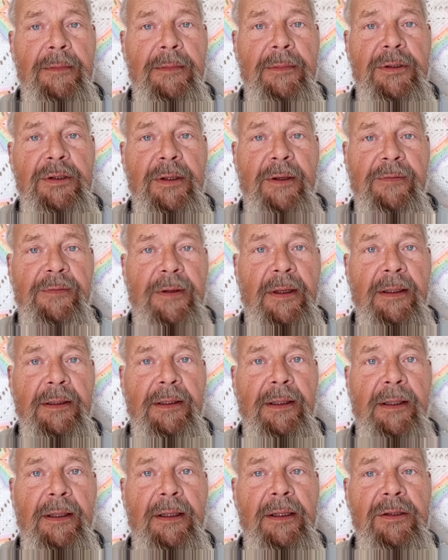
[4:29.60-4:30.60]
stuff like
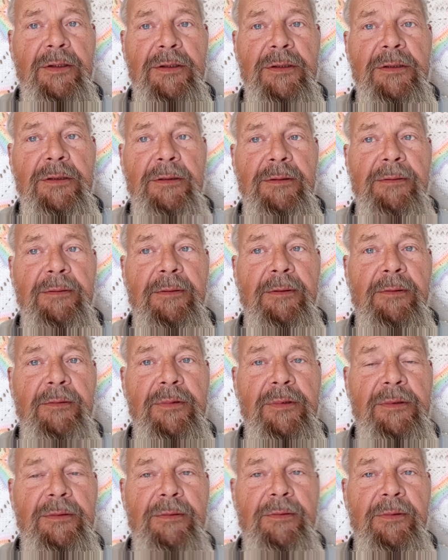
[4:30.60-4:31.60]
that. It
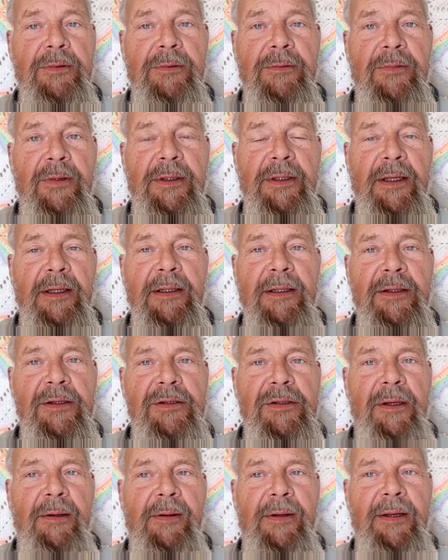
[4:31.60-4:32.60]
was
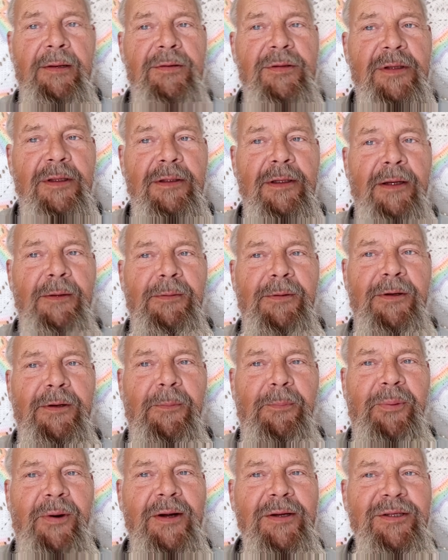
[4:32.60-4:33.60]
ridiculous. I mean, it was a
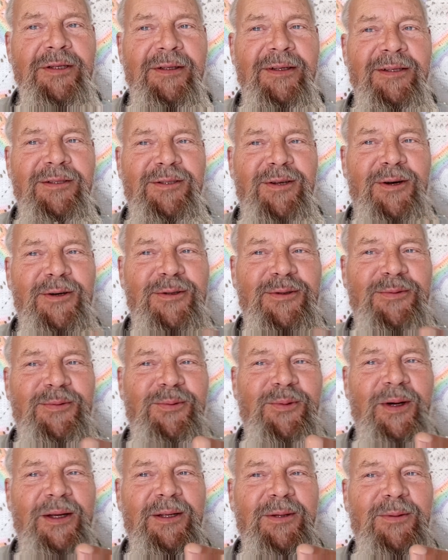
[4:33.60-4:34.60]
depression. A church
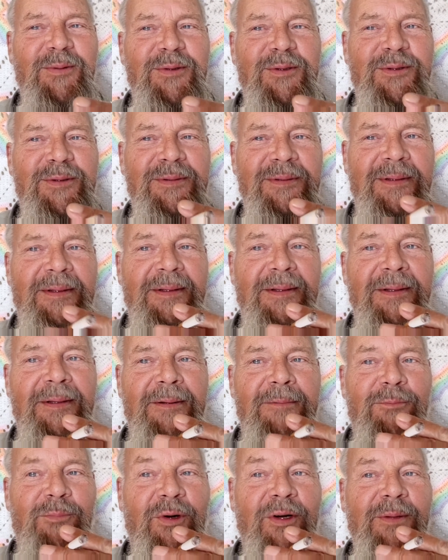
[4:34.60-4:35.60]
wedding was
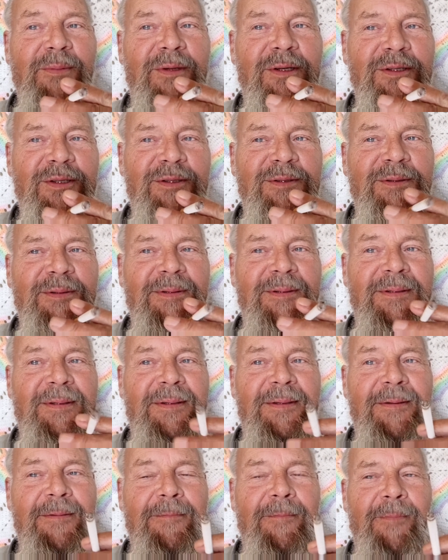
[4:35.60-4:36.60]
pretty much
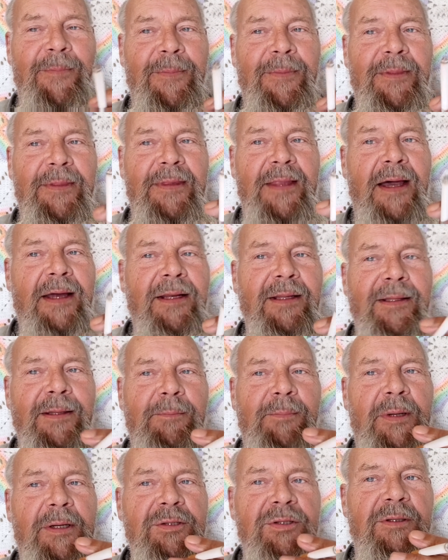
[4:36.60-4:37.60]
not in the
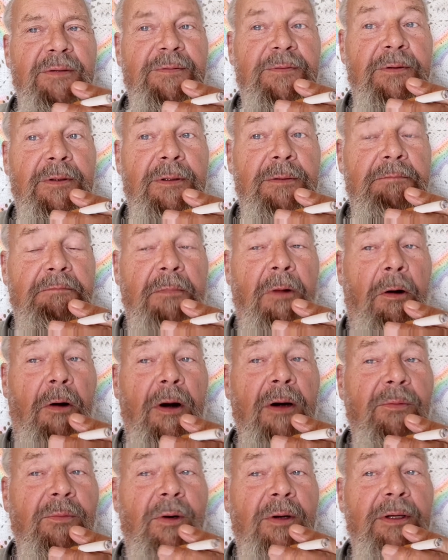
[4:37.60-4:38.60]
budget for a
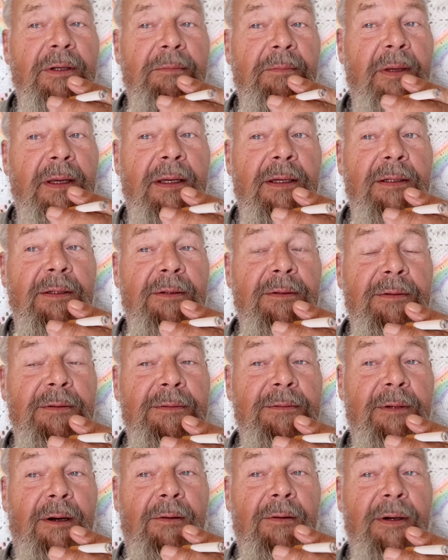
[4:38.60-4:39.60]
hardworking man
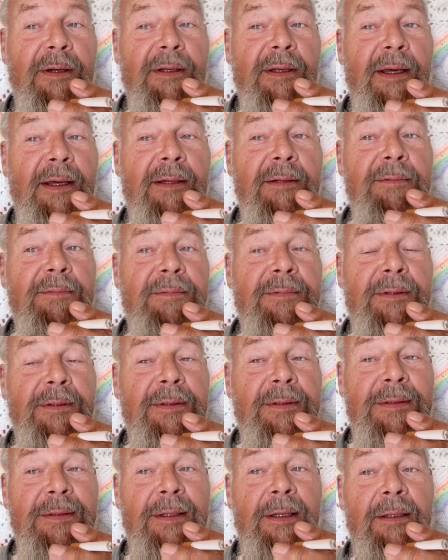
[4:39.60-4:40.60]
who already had
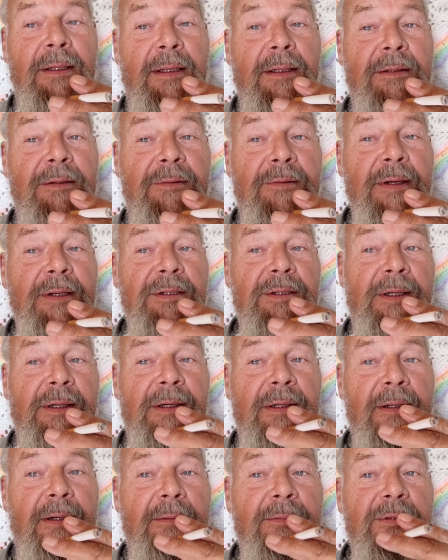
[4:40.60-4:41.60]
like 3
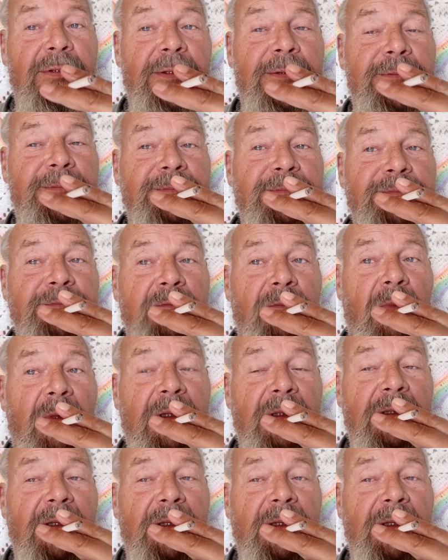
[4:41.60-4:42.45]
jobs. My